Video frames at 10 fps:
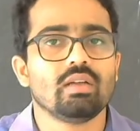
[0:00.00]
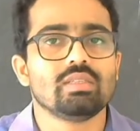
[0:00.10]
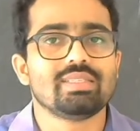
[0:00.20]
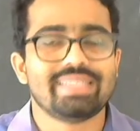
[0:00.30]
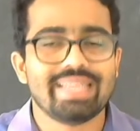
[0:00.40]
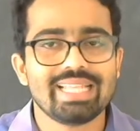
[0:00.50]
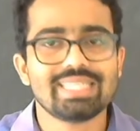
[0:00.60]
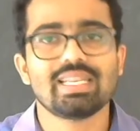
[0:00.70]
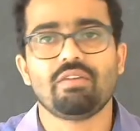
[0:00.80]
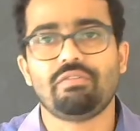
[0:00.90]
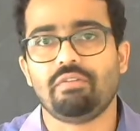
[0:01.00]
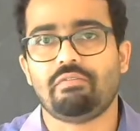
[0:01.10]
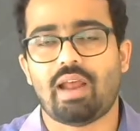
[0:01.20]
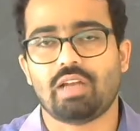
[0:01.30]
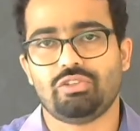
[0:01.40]
Snell's law of
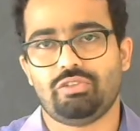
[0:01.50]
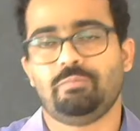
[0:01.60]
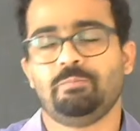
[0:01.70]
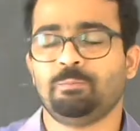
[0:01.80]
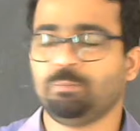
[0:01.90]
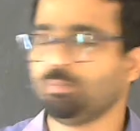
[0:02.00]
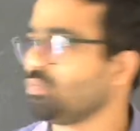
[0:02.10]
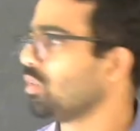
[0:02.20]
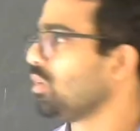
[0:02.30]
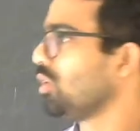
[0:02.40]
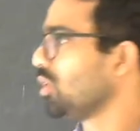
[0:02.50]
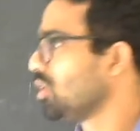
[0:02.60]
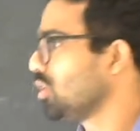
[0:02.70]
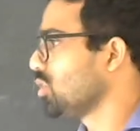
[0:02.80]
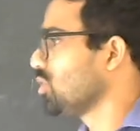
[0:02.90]
refraction.
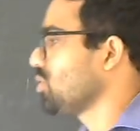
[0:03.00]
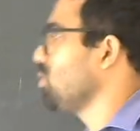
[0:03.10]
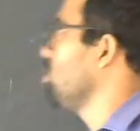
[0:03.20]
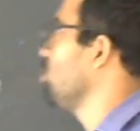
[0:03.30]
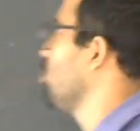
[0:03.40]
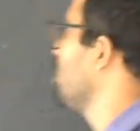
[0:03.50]
So